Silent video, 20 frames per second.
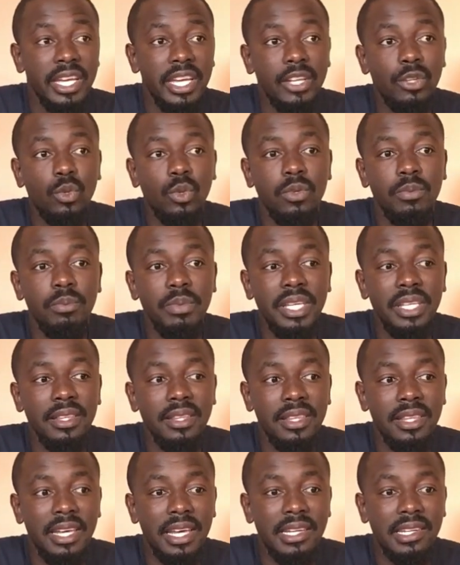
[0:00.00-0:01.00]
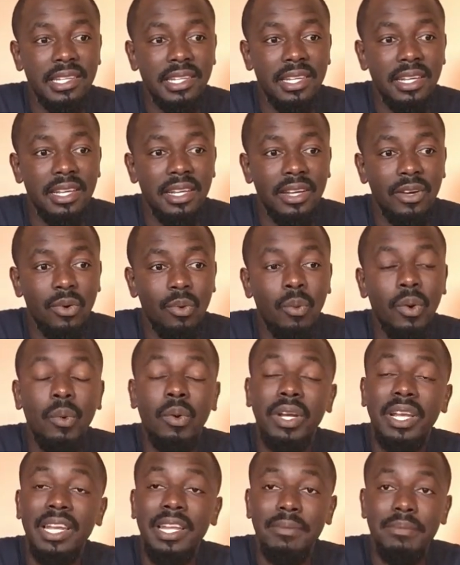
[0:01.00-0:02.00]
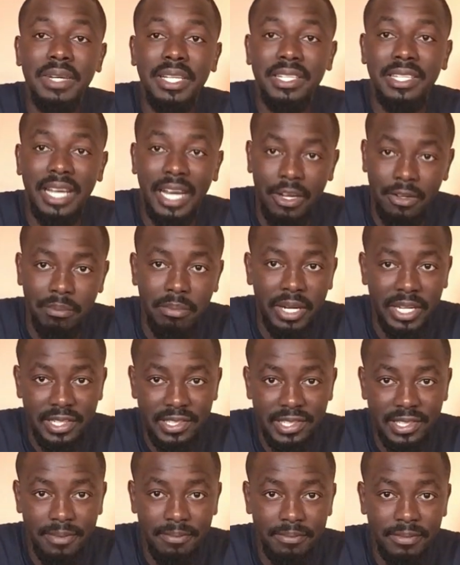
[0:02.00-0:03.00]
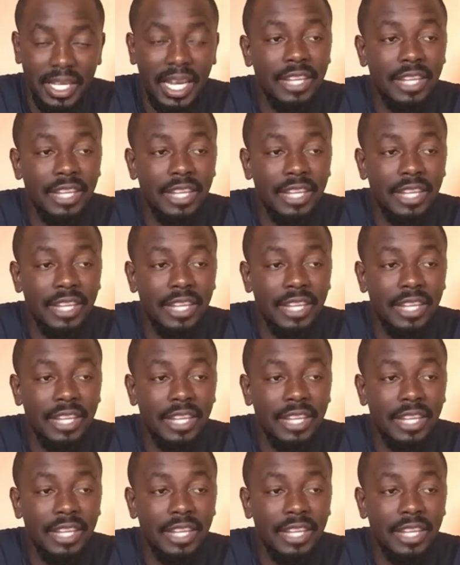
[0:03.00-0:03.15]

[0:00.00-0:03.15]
It would mean that we would limit outbreaks.